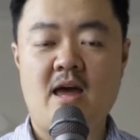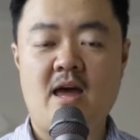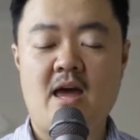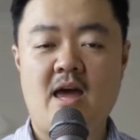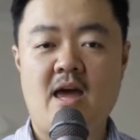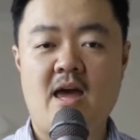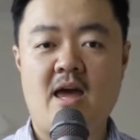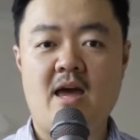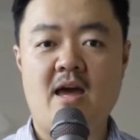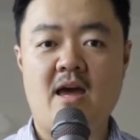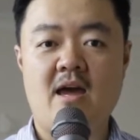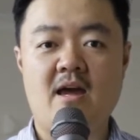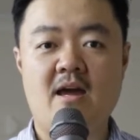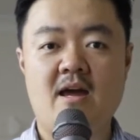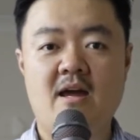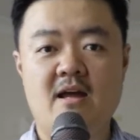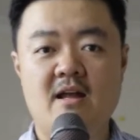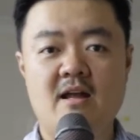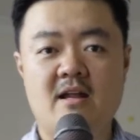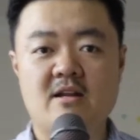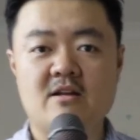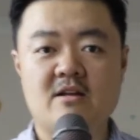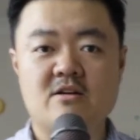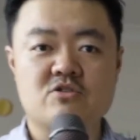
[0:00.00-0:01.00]

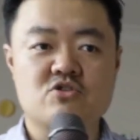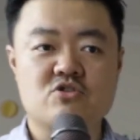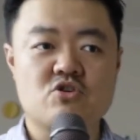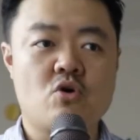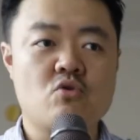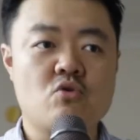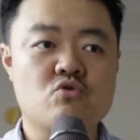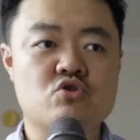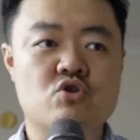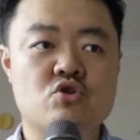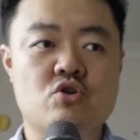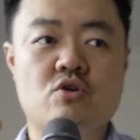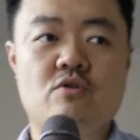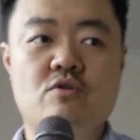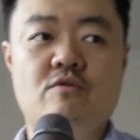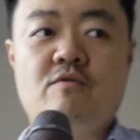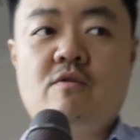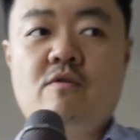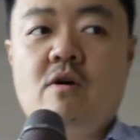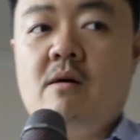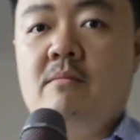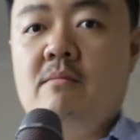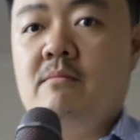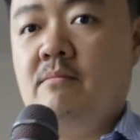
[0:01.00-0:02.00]
And Roger
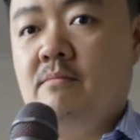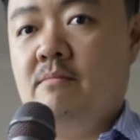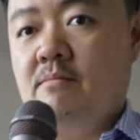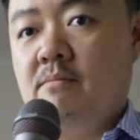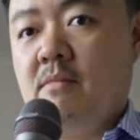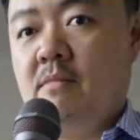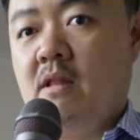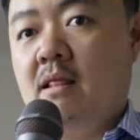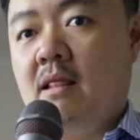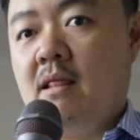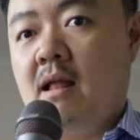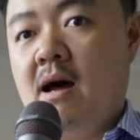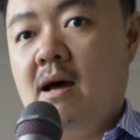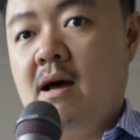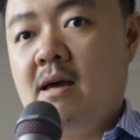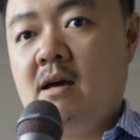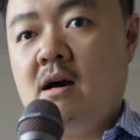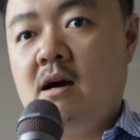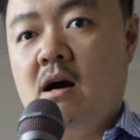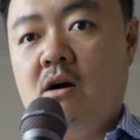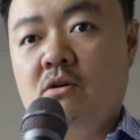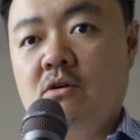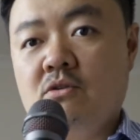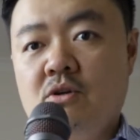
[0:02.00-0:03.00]
from
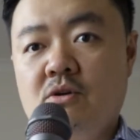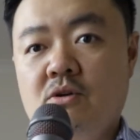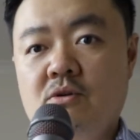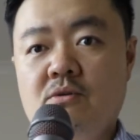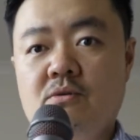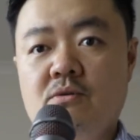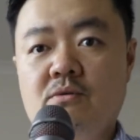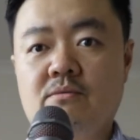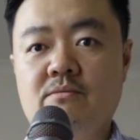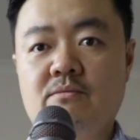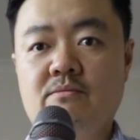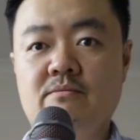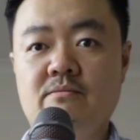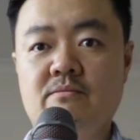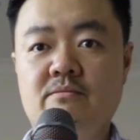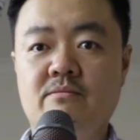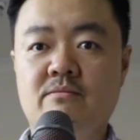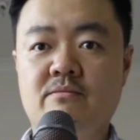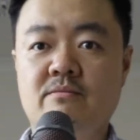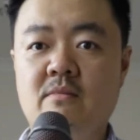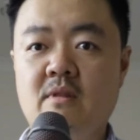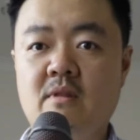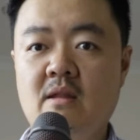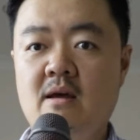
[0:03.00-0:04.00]
Line Audio.
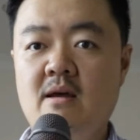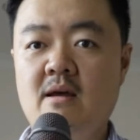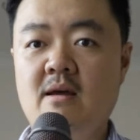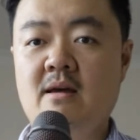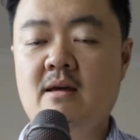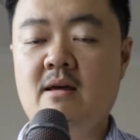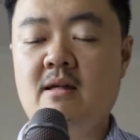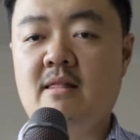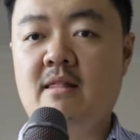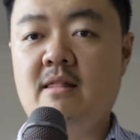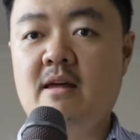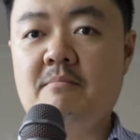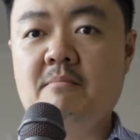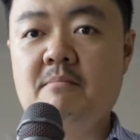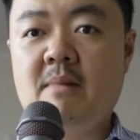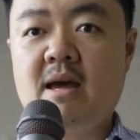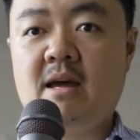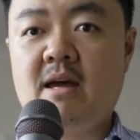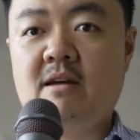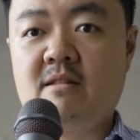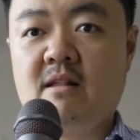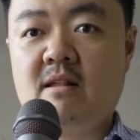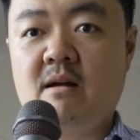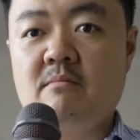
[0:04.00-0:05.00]
They
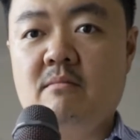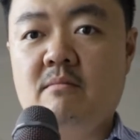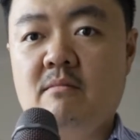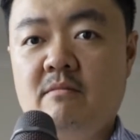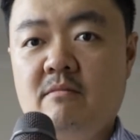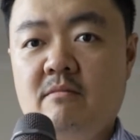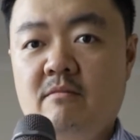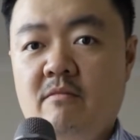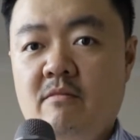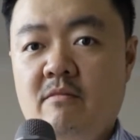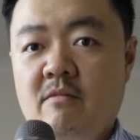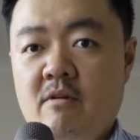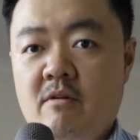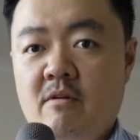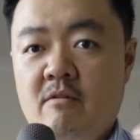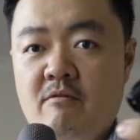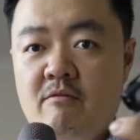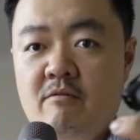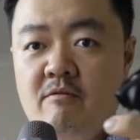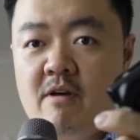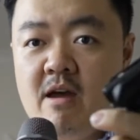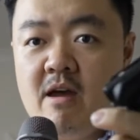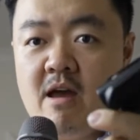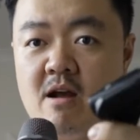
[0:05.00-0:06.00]
make some
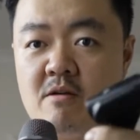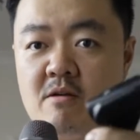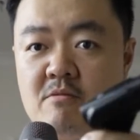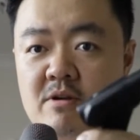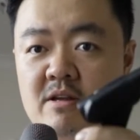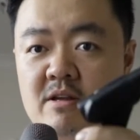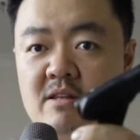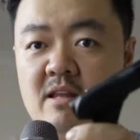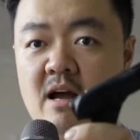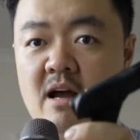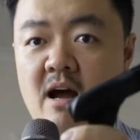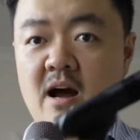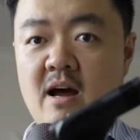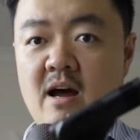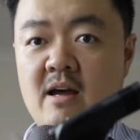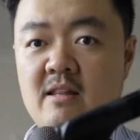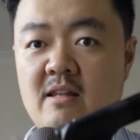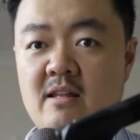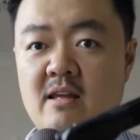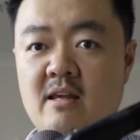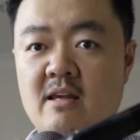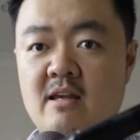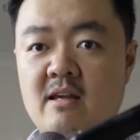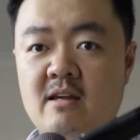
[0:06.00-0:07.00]
very
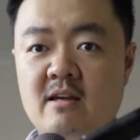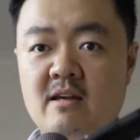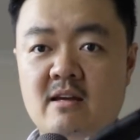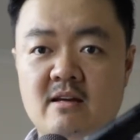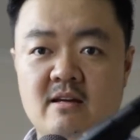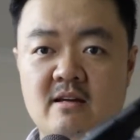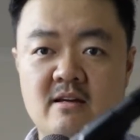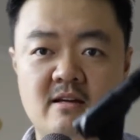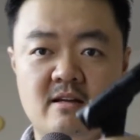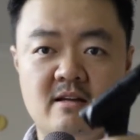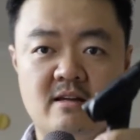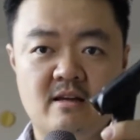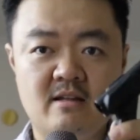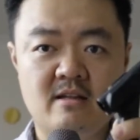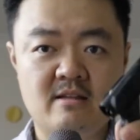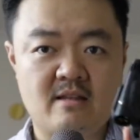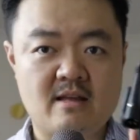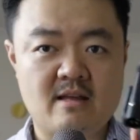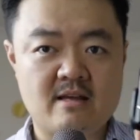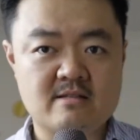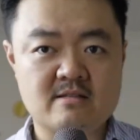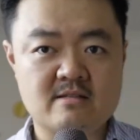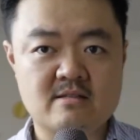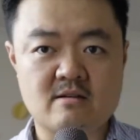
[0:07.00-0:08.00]
tiny
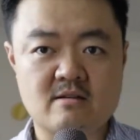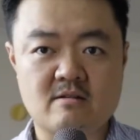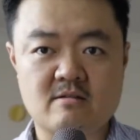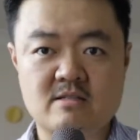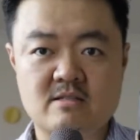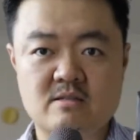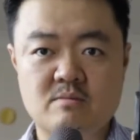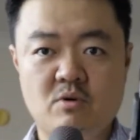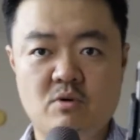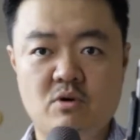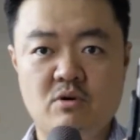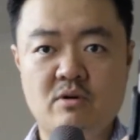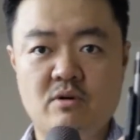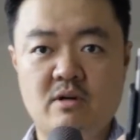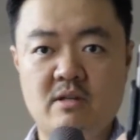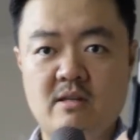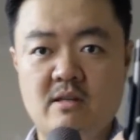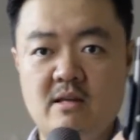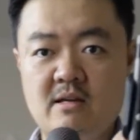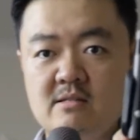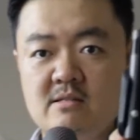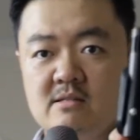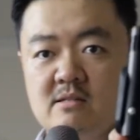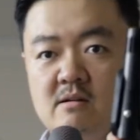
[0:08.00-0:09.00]
condenser, small
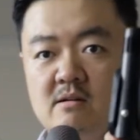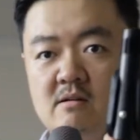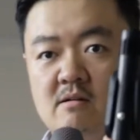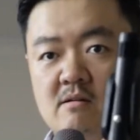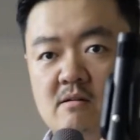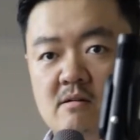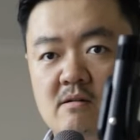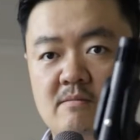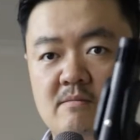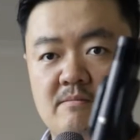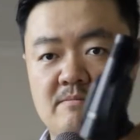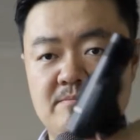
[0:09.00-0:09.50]
condenser,